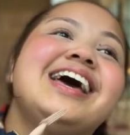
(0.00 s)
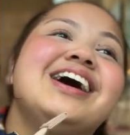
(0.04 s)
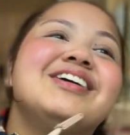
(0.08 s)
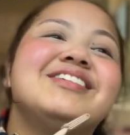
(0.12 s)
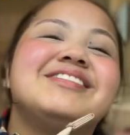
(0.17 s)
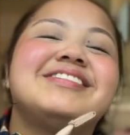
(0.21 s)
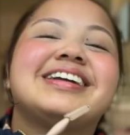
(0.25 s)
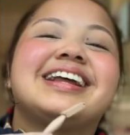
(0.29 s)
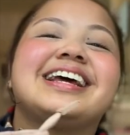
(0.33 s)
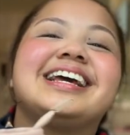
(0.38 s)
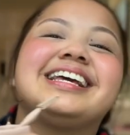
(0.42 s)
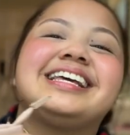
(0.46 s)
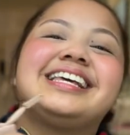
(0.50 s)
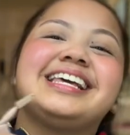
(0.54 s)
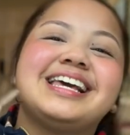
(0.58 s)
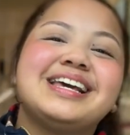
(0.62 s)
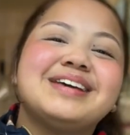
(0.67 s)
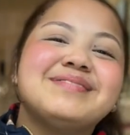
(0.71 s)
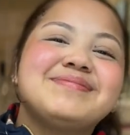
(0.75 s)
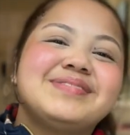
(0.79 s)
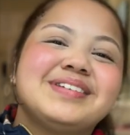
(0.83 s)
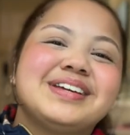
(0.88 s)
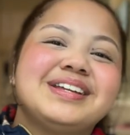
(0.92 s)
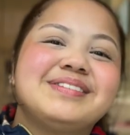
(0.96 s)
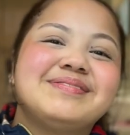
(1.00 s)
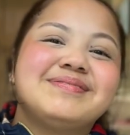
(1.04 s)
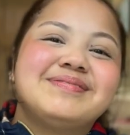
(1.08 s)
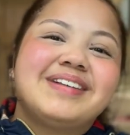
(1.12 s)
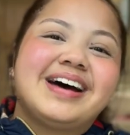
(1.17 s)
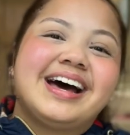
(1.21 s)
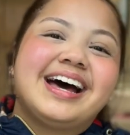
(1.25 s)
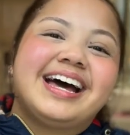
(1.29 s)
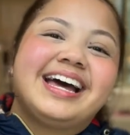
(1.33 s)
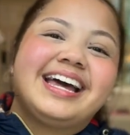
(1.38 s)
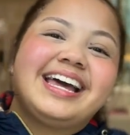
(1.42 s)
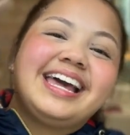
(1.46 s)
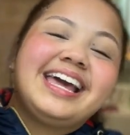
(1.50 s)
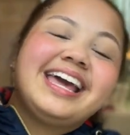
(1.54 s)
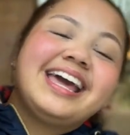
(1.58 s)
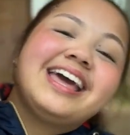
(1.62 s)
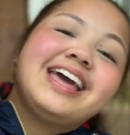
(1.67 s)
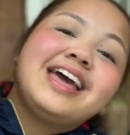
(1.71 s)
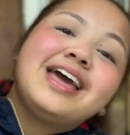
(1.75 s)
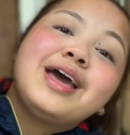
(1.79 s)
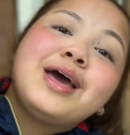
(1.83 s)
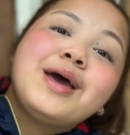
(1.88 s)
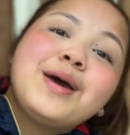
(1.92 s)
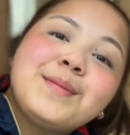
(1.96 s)
what I keep in my
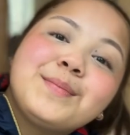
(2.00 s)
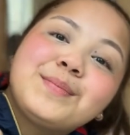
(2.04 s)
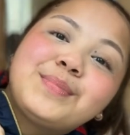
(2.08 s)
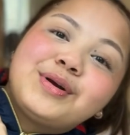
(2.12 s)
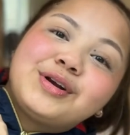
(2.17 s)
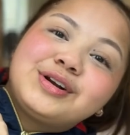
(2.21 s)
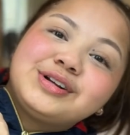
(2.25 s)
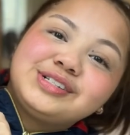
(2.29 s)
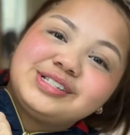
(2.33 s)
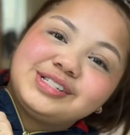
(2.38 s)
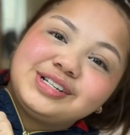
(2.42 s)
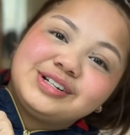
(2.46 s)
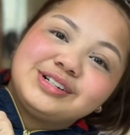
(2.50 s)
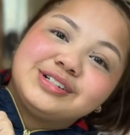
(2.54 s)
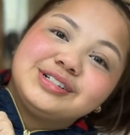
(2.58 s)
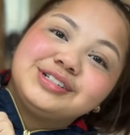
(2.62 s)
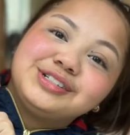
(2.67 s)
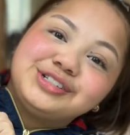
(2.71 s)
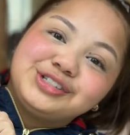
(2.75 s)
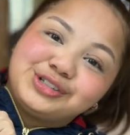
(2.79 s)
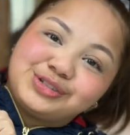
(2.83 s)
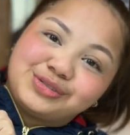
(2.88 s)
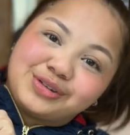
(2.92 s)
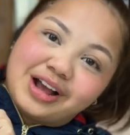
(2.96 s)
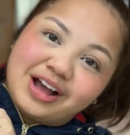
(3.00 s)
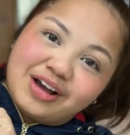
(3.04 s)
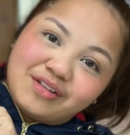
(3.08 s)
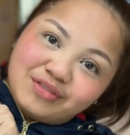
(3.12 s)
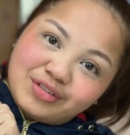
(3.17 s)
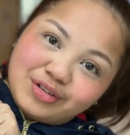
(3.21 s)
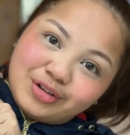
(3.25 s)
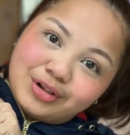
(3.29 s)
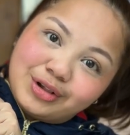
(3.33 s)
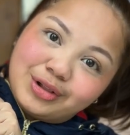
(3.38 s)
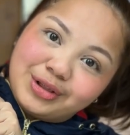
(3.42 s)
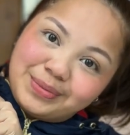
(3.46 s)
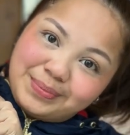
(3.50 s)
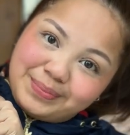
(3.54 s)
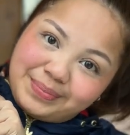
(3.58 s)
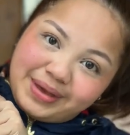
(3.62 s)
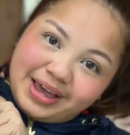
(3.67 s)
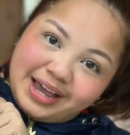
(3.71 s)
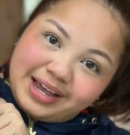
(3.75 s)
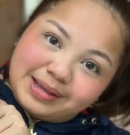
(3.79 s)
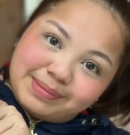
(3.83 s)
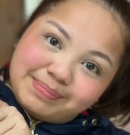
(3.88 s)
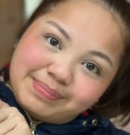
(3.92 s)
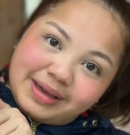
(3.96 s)
personal travel
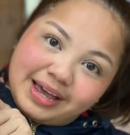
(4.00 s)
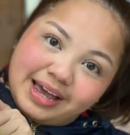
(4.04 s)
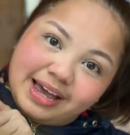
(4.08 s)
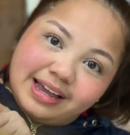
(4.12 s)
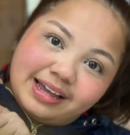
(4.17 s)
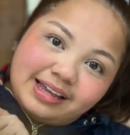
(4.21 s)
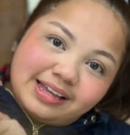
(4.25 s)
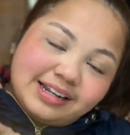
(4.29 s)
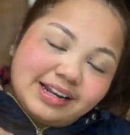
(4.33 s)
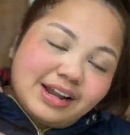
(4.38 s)
backpack.